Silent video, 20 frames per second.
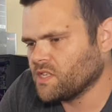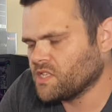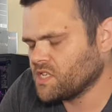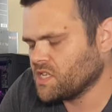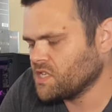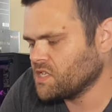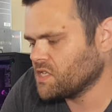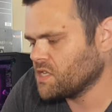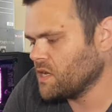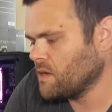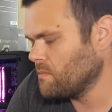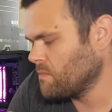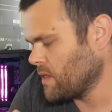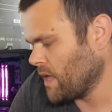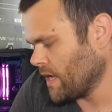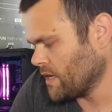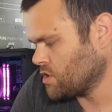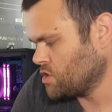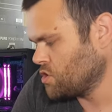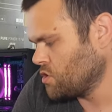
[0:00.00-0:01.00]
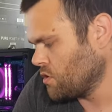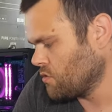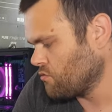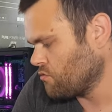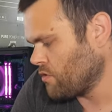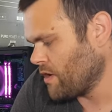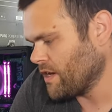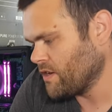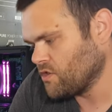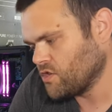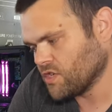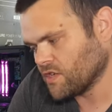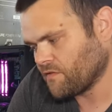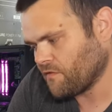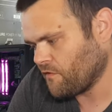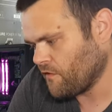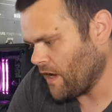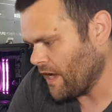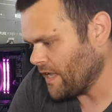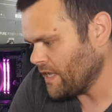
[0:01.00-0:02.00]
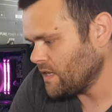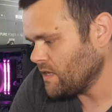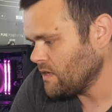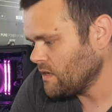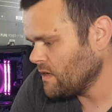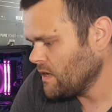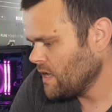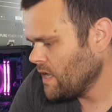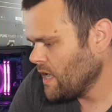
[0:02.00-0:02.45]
the system, that should run just fine.